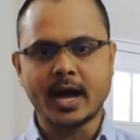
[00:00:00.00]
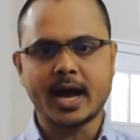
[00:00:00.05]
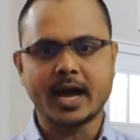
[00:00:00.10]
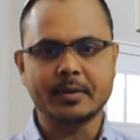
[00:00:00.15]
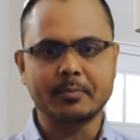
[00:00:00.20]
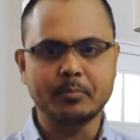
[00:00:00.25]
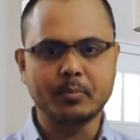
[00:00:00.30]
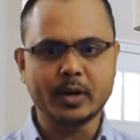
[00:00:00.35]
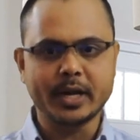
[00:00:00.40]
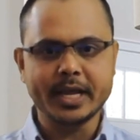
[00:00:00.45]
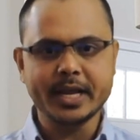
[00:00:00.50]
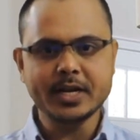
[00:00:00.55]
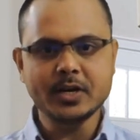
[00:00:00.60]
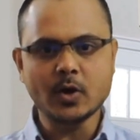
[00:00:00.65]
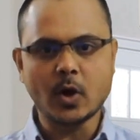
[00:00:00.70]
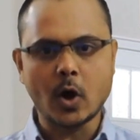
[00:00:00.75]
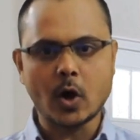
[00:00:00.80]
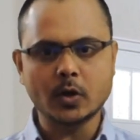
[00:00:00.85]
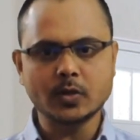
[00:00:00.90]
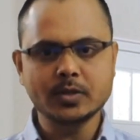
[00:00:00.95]
I
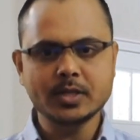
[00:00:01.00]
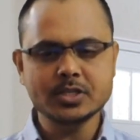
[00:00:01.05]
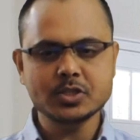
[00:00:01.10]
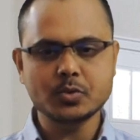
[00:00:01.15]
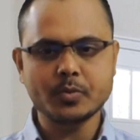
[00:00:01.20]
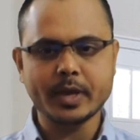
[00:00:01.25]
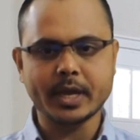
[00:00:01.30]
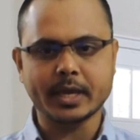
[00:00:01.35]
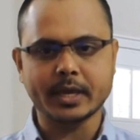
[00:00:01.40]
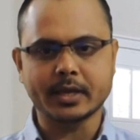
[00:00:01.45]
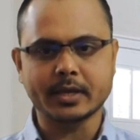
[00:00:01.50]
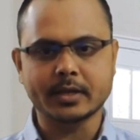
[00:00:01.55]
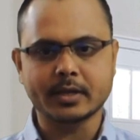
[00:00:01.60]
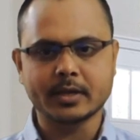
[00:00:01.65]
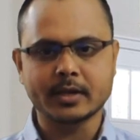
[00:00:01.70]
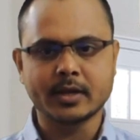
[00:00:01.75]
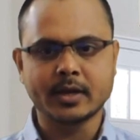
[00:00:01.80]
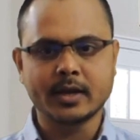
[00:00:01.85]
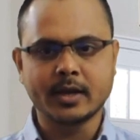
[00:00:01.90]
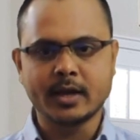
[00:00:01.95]
played on the
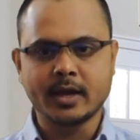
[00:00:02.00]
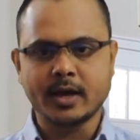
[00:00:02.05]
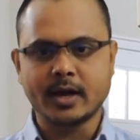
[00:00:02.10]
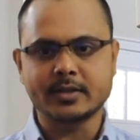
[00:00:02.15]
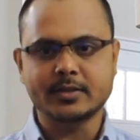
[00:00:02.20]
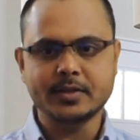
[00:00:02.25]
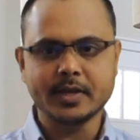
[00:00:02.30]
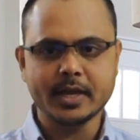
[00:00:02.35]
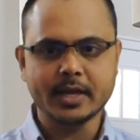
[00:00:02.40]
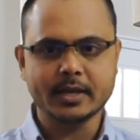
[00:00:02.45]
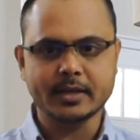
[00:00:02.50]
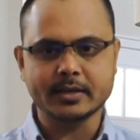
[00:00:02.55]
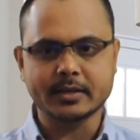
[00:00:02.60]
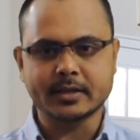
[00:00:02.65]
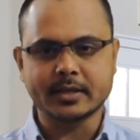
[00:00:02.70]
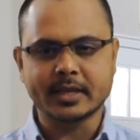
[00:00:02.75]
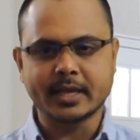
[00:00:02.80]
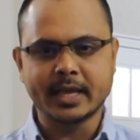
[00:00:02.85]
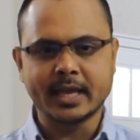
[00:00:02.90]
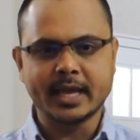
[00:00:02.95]
swing, a
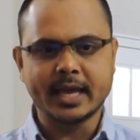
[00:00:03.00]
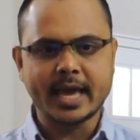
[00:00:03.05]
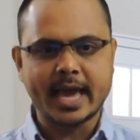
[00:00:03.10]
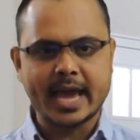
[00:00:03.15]
thing.